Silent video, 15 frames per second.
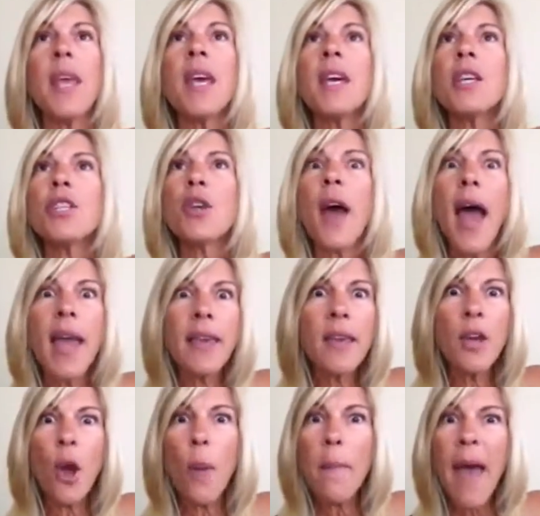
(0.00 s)
So I
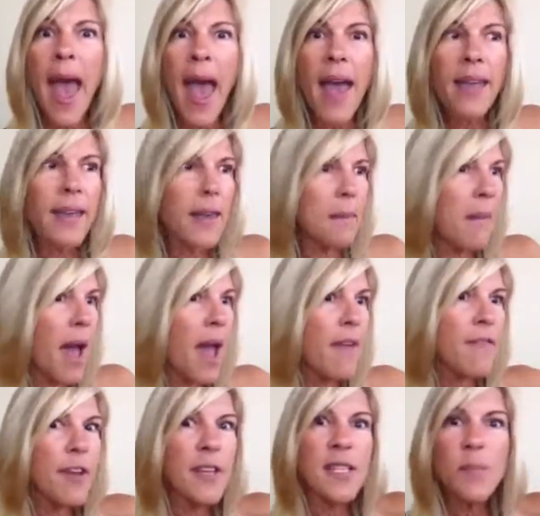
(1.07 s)
can go back in my
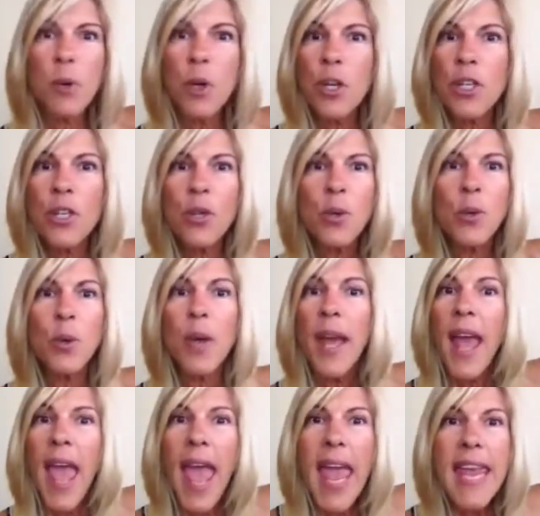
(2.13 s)
Facebook to
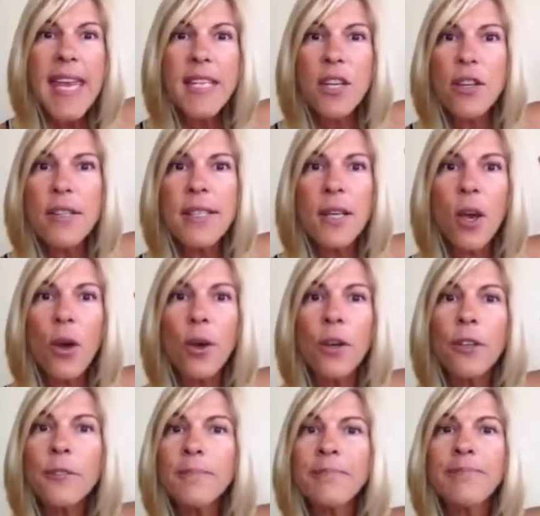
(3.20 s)
8 years
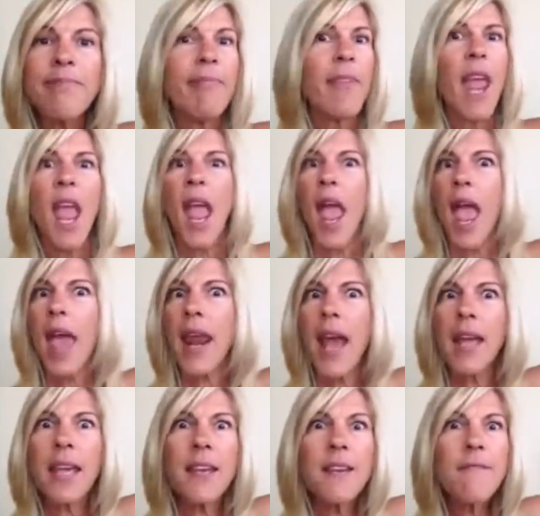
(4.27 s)
ago, and
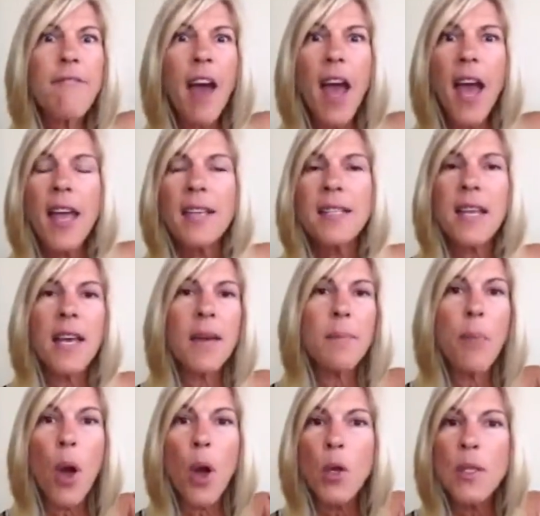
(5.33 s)
I can find a
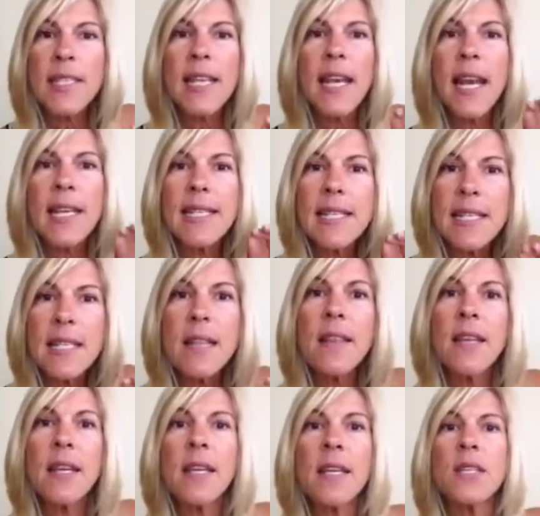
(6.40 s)
post that I still
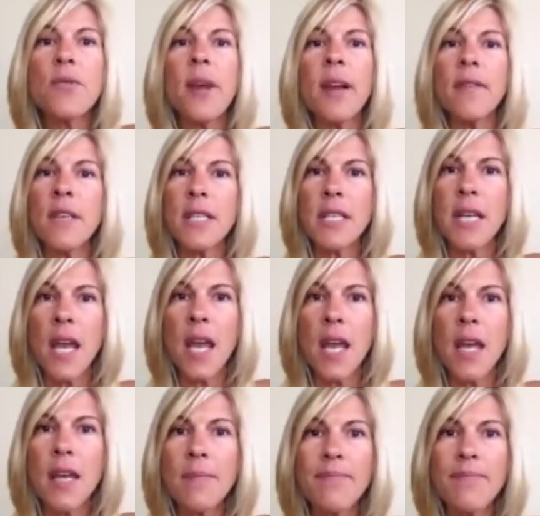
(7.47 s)
think is relevant today,